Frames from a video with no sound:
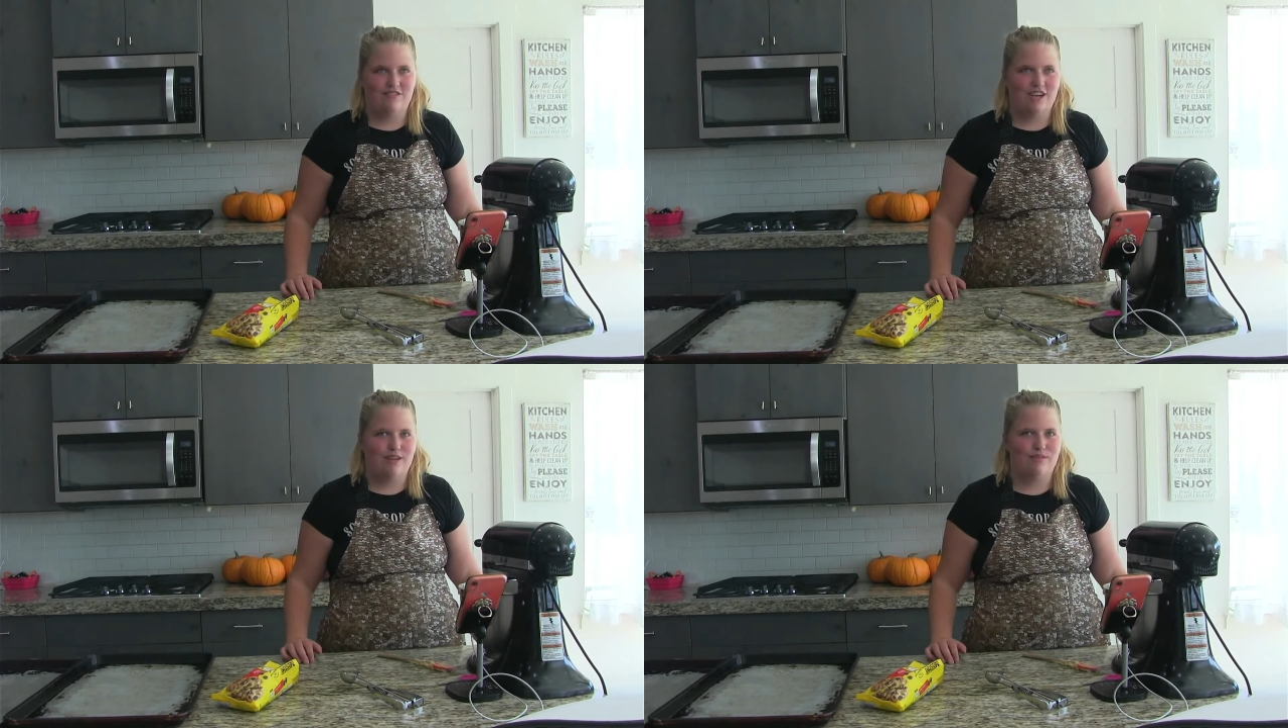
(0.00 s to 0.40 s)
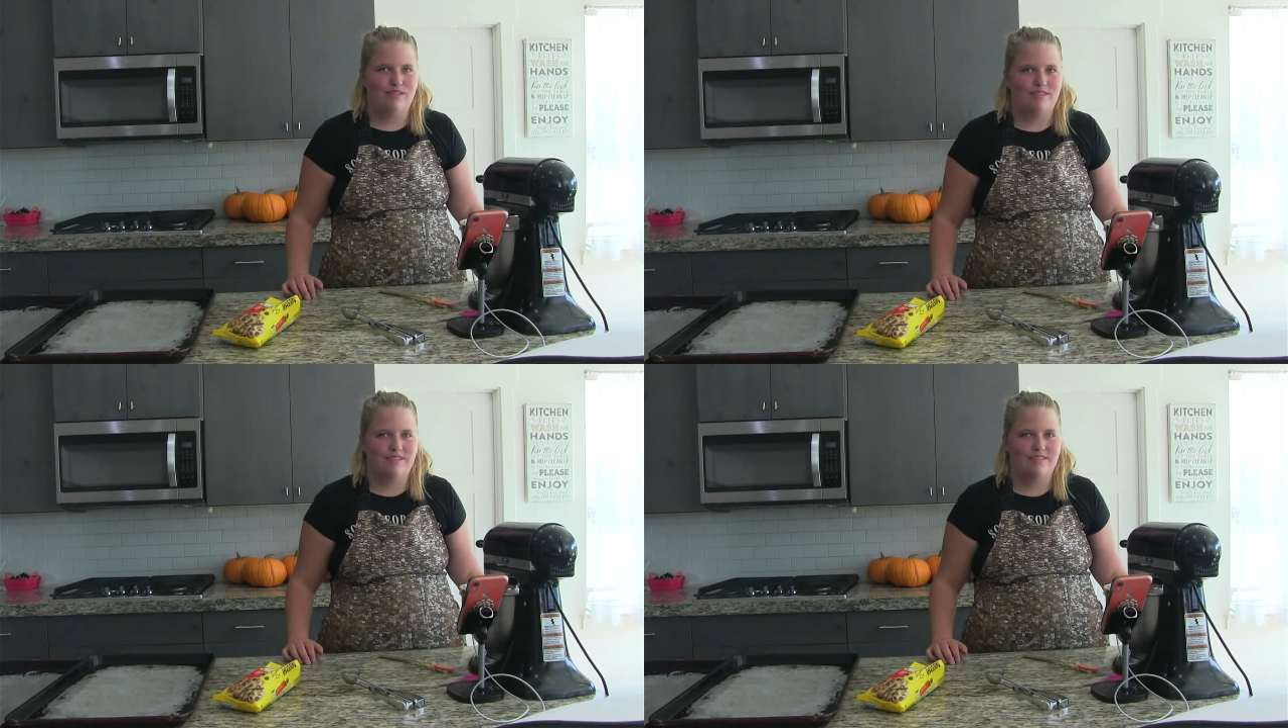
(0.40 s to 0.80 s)
chips.
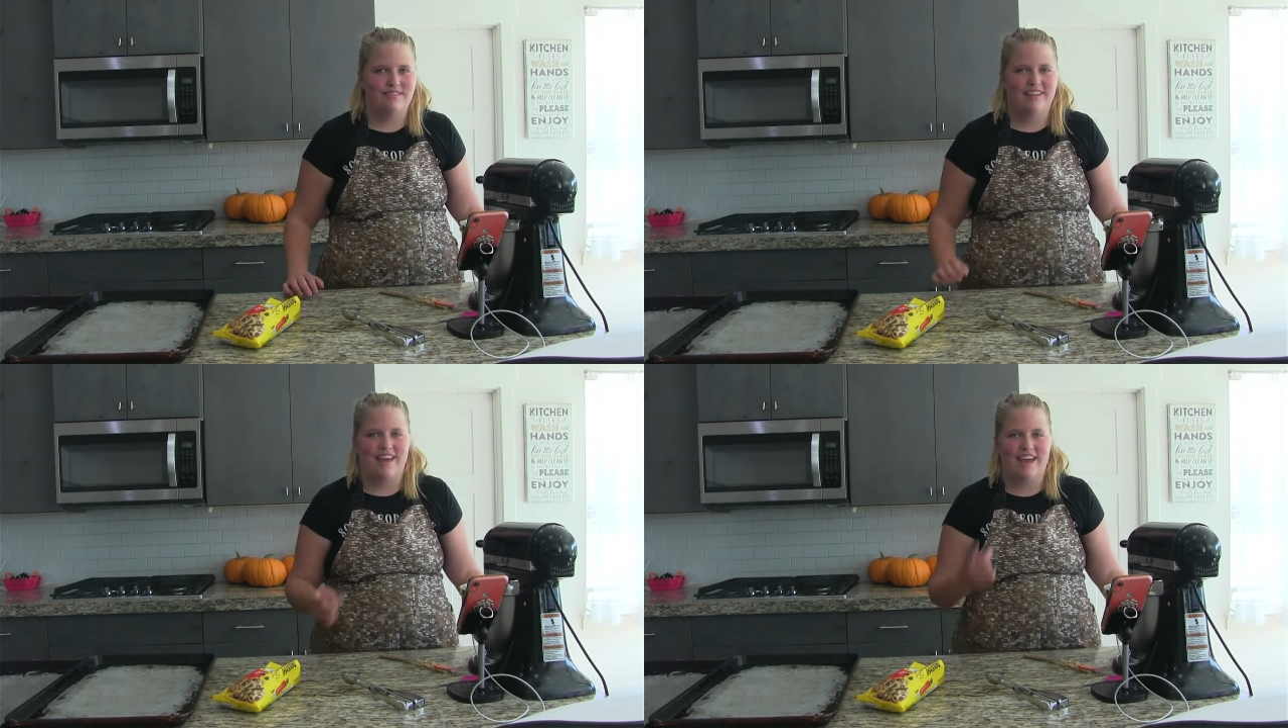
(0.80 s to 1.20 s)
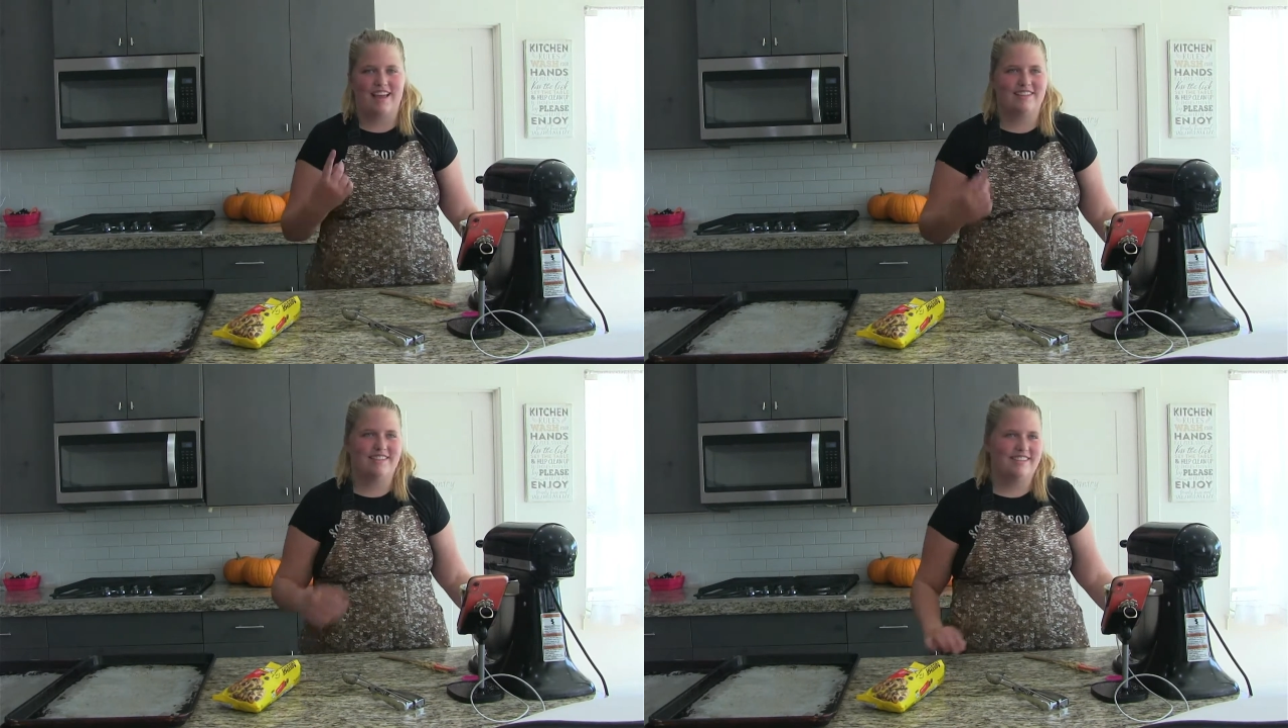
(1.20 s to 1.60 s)

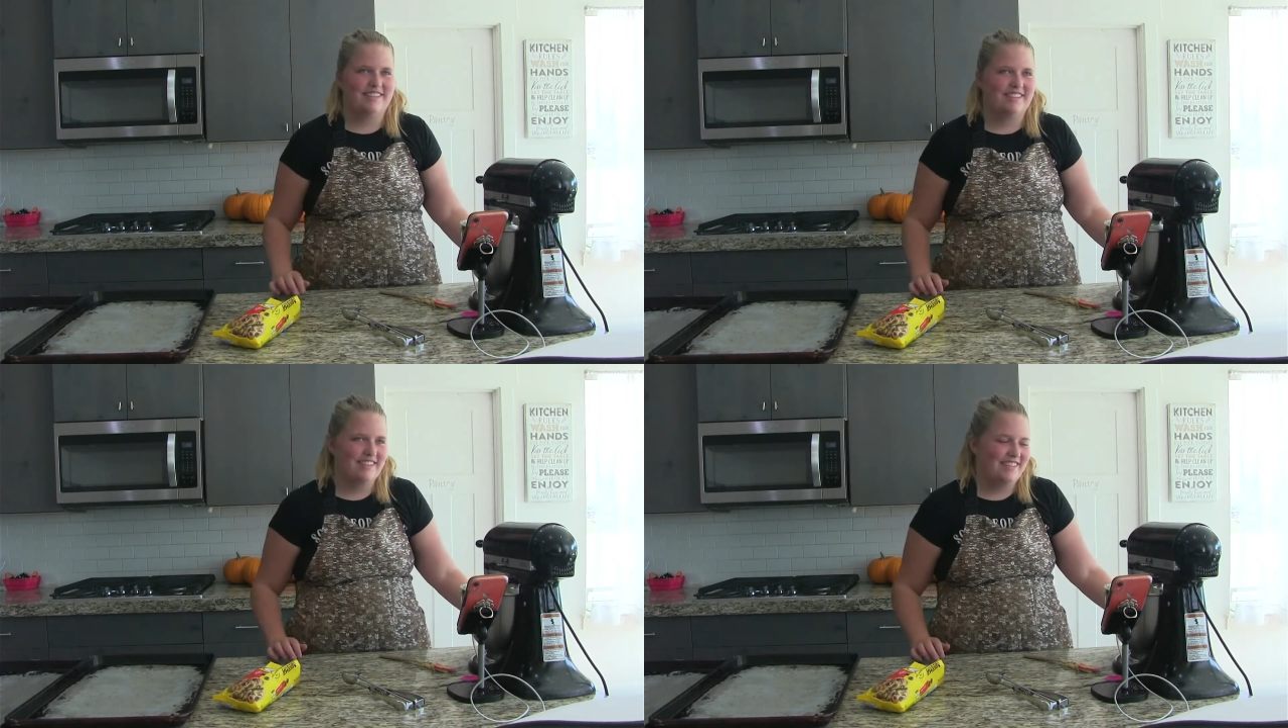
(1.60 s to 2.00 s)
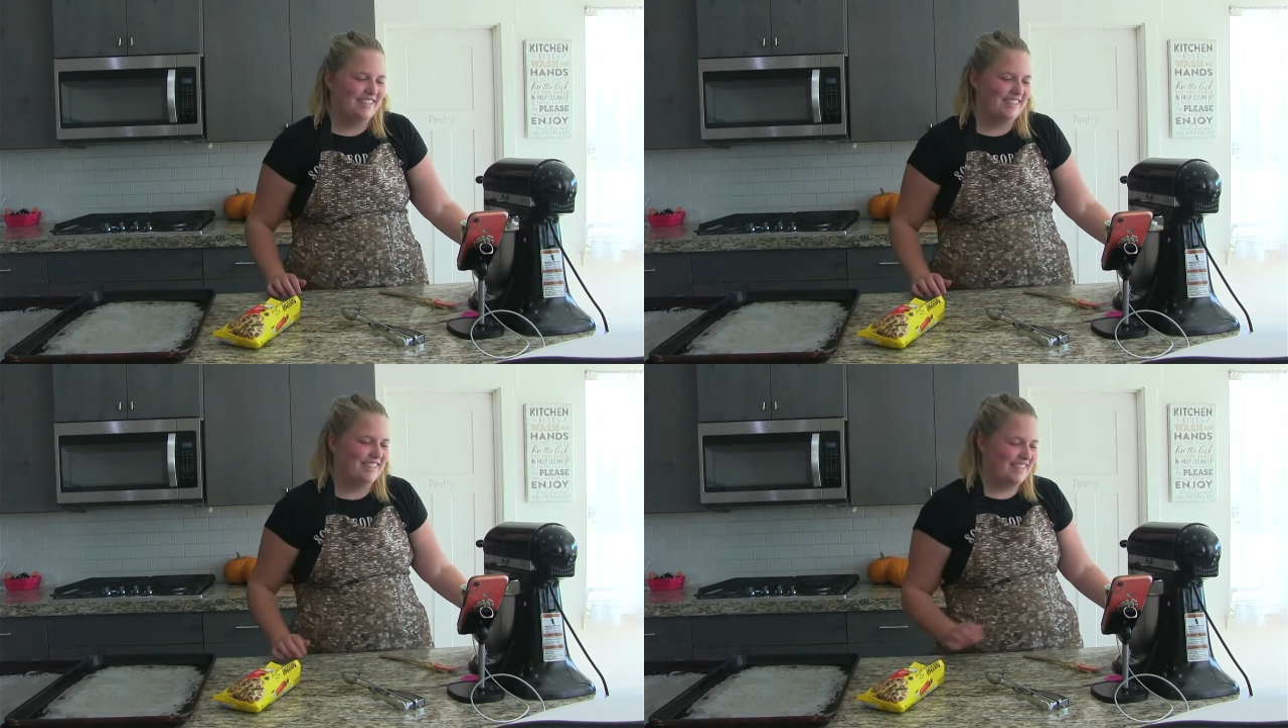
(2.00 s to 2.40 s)

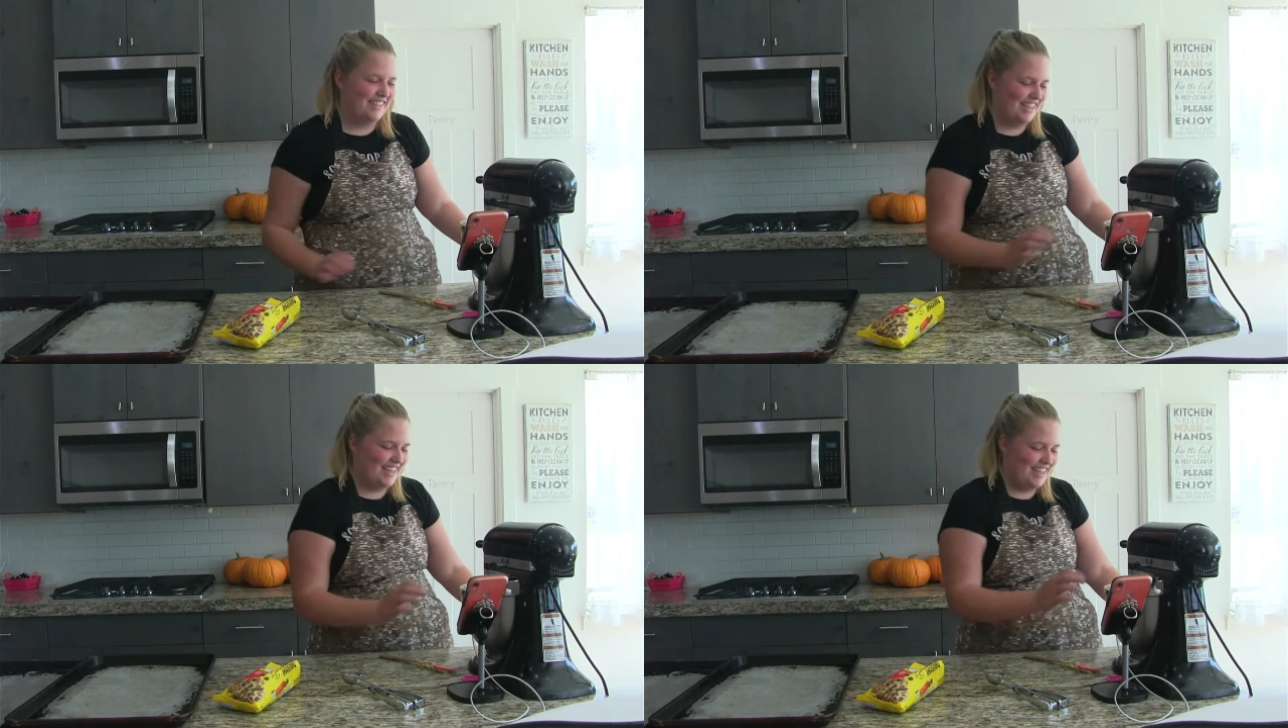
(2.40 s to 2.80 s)
Yeah.